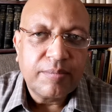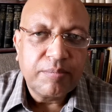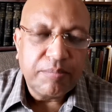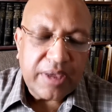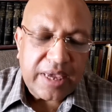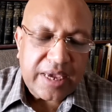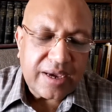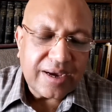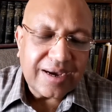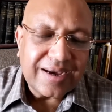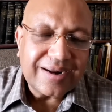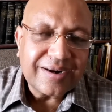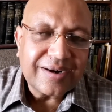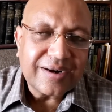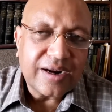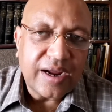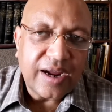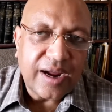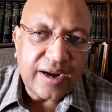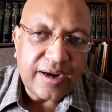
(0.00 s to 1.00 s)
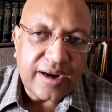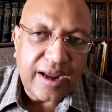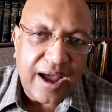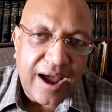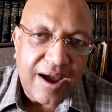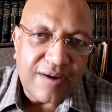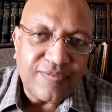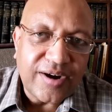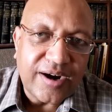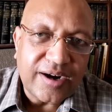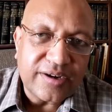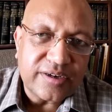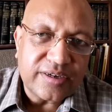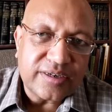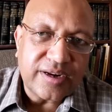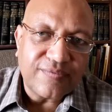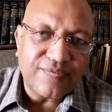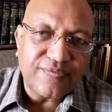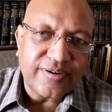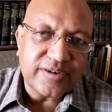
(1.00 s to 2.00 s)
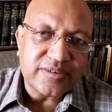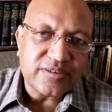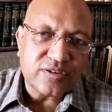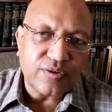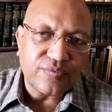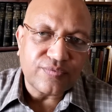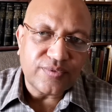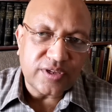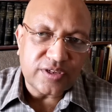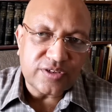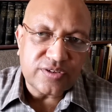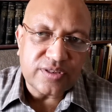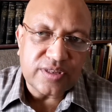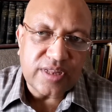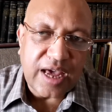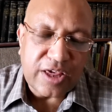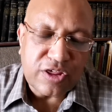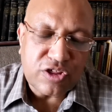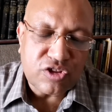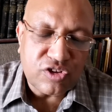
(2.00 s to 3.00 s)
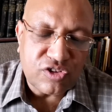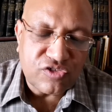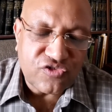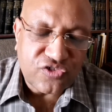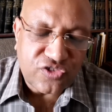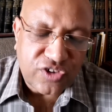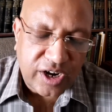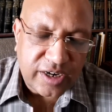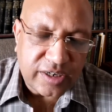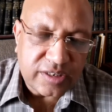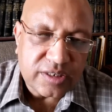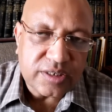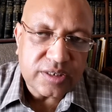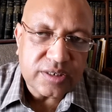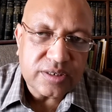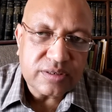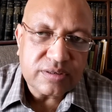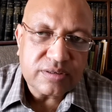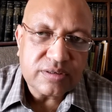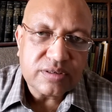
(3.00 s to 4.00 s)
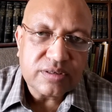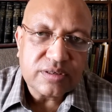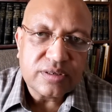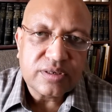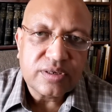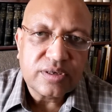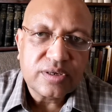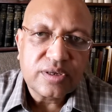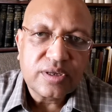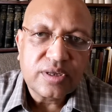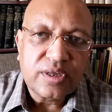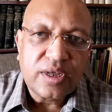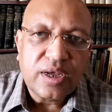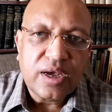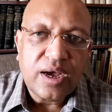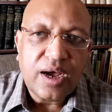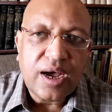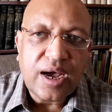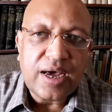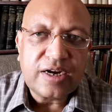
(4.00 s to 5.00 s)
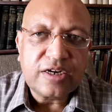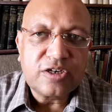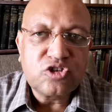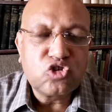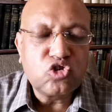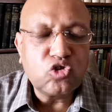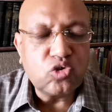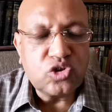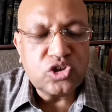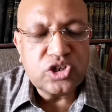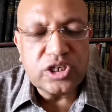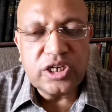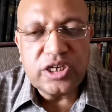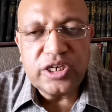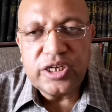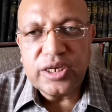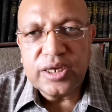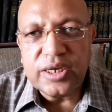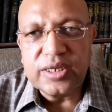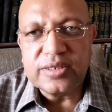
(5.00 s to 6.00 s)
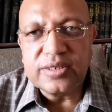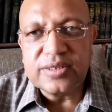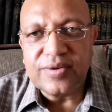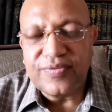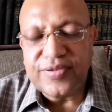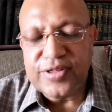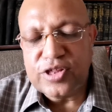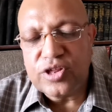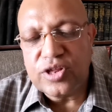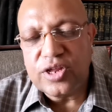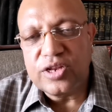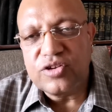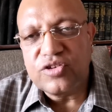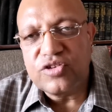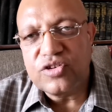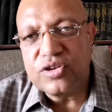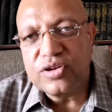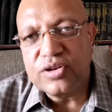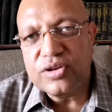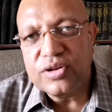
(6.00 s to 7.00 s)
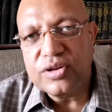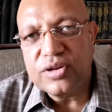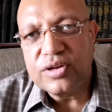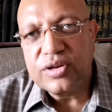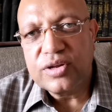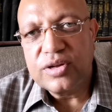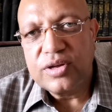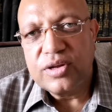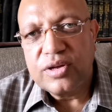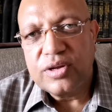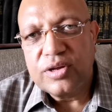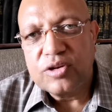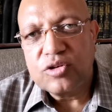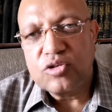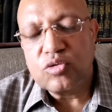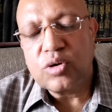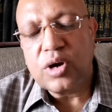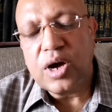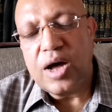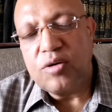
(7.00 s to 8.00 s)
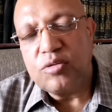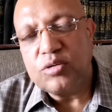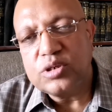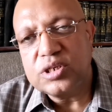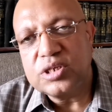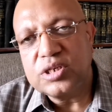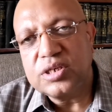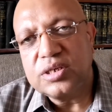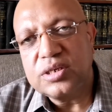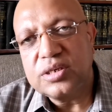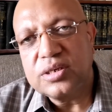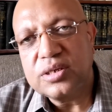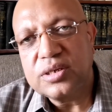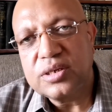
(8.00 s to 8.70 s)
Meager and half-hearted efforts of these national states are totally insufficient to counter